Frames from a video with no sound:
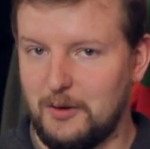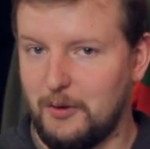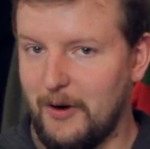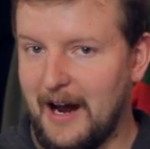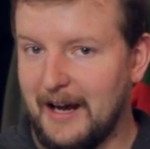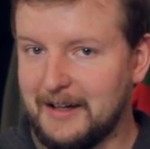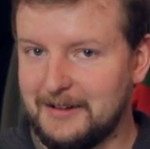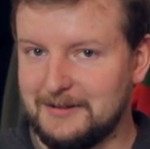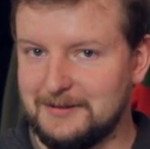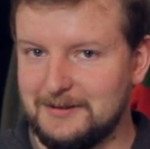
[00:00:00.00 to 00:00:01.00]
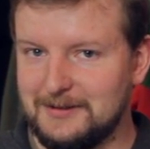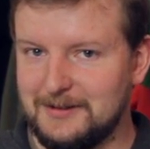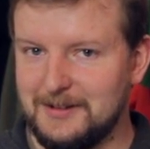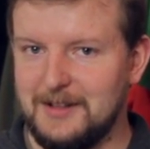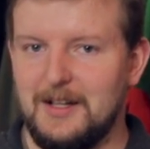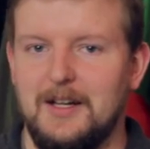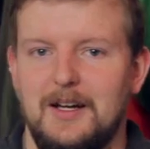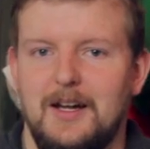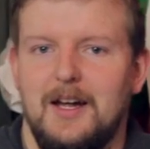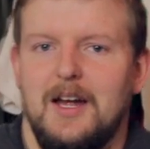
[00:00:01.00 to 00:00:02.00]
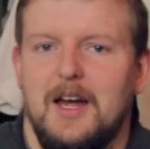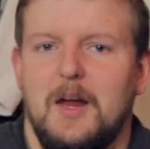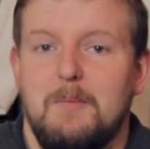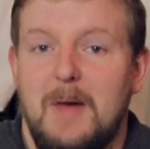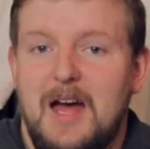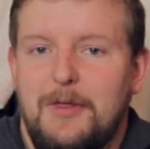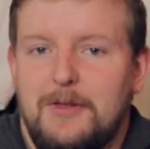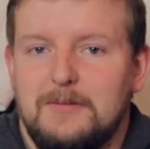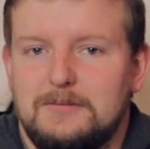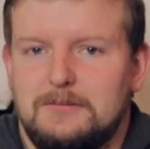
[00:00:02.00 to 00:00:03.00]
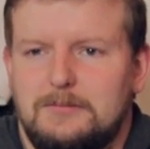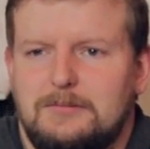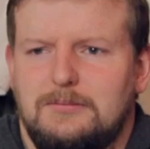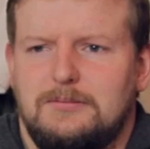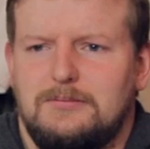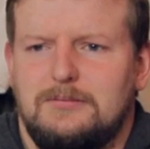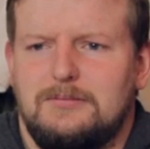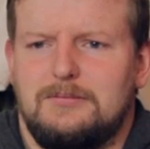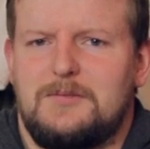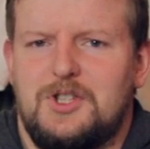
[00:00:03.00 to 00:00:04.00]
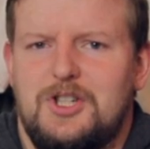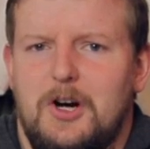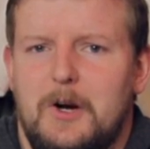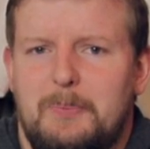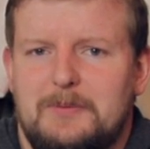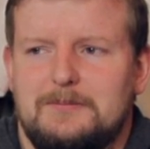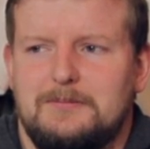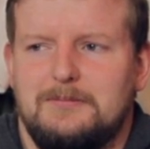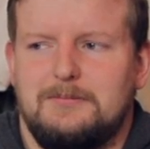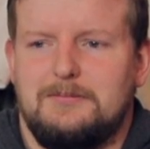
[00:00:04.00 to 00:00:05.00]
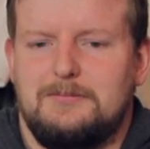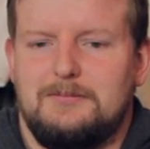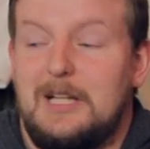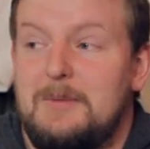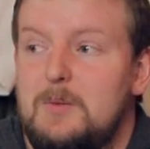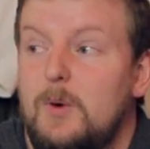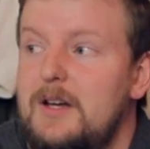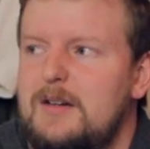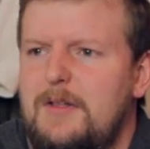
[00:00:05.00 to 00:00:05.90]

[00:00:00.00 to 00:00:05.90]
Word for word: crack, and meth. Mm, sharp. I mean, what?